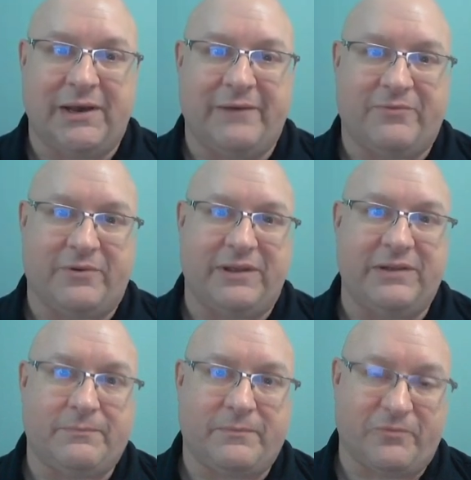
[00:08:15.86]
for
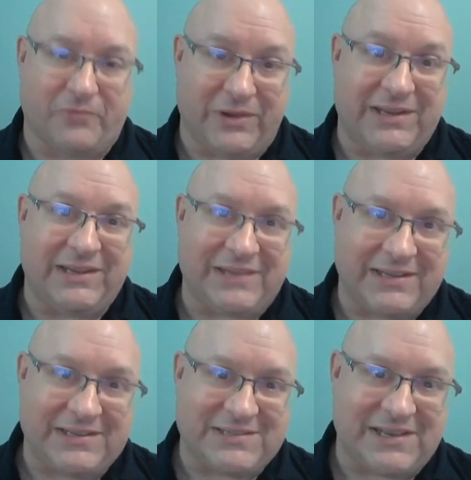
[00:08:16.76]
reading
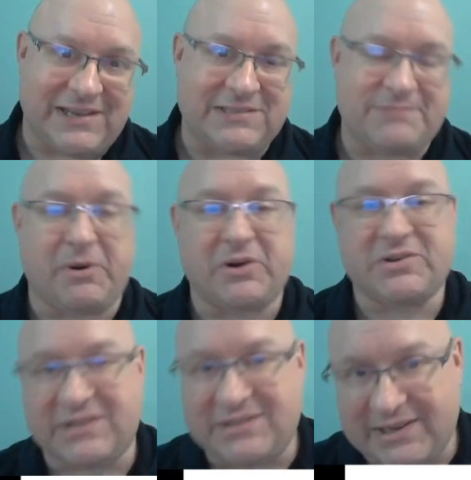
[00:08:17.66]
data sets,
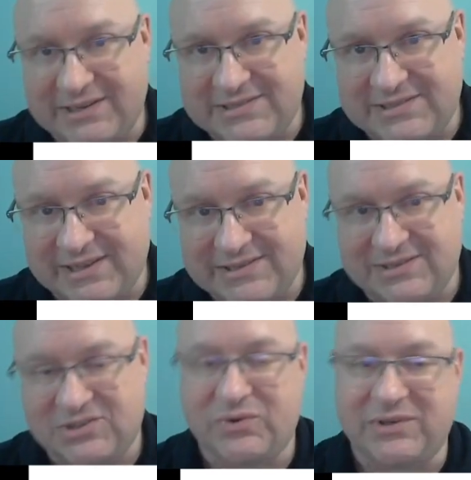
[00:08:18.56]
parsing data
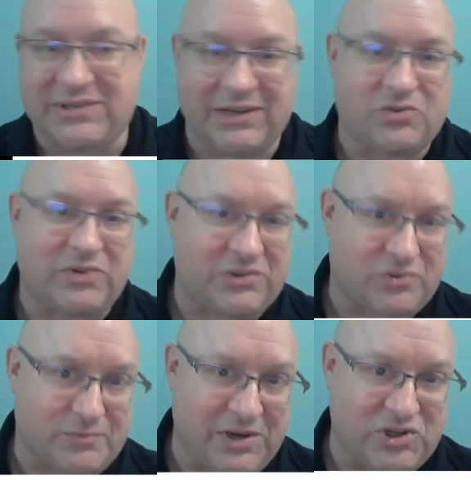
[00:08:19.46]
sets, and doing data
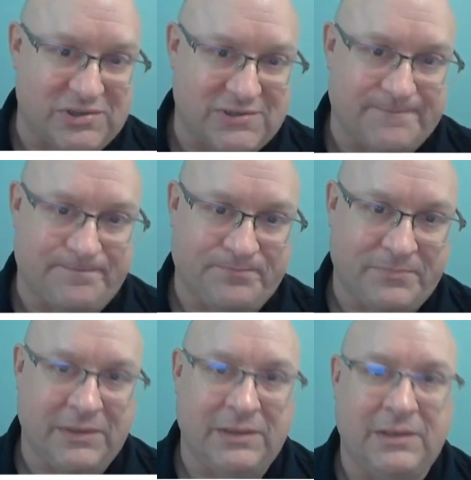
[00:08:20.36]
transformations.
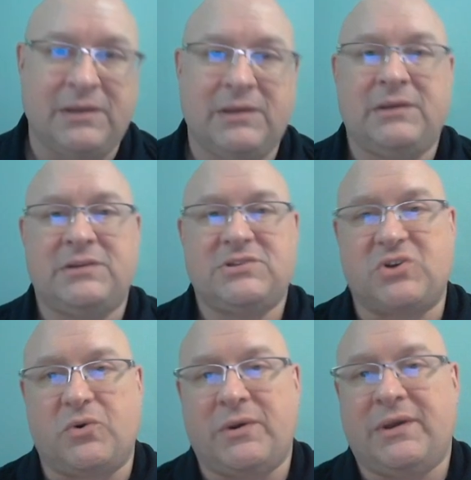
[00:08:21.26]

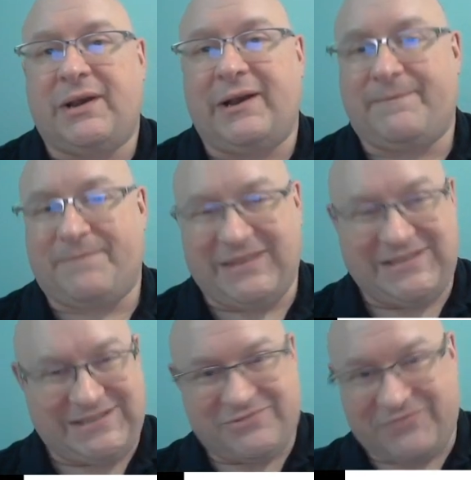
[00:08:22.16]
So
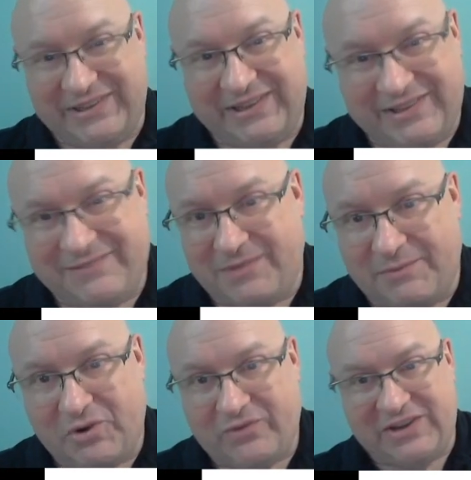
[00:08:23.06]
this is really the
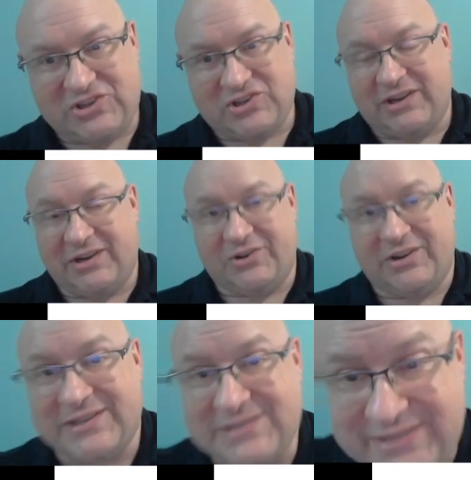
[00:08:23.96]
motivation here
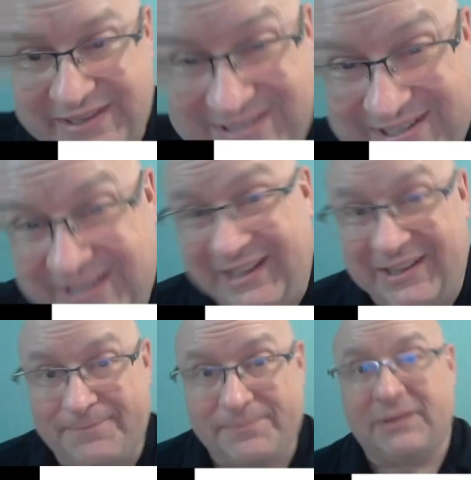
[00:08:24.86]
is
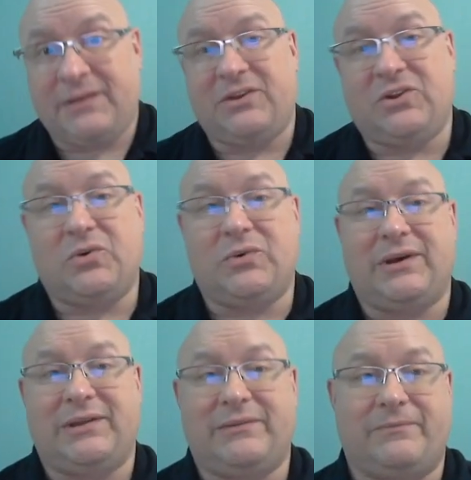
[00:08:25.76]
ETL.
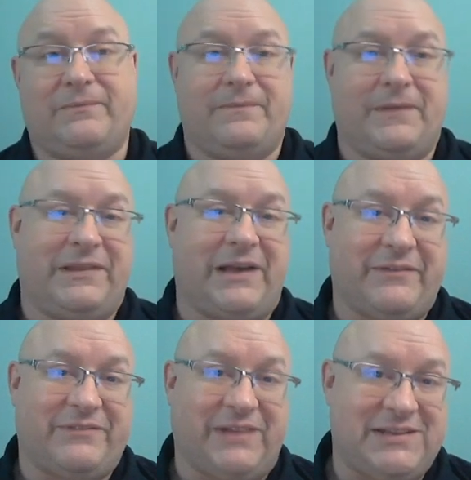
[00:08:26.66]
A lot
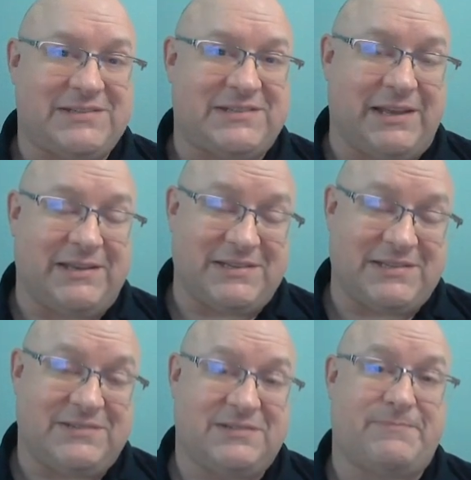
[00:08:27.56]
of data
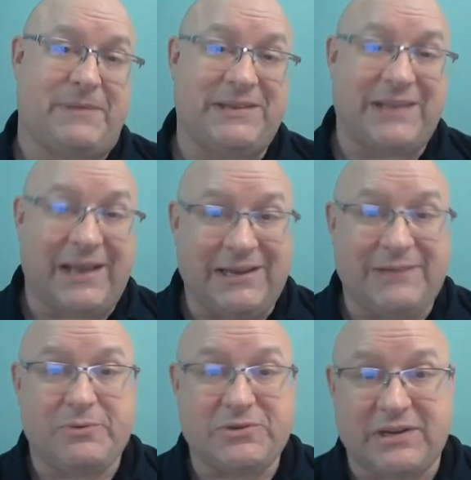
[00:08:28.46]
scientists spend
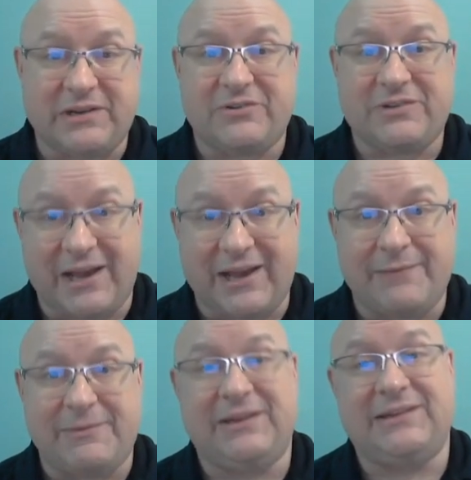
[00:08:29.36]
90% of their
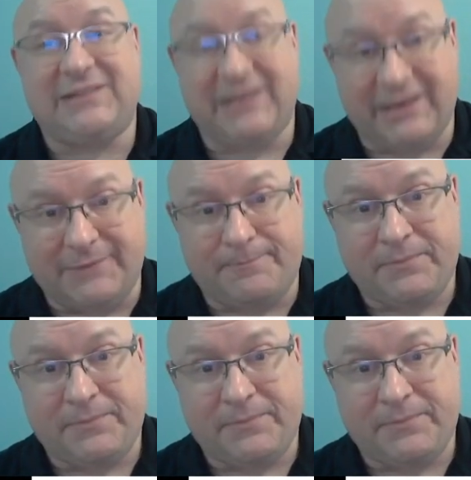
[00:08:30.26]
time in ETL.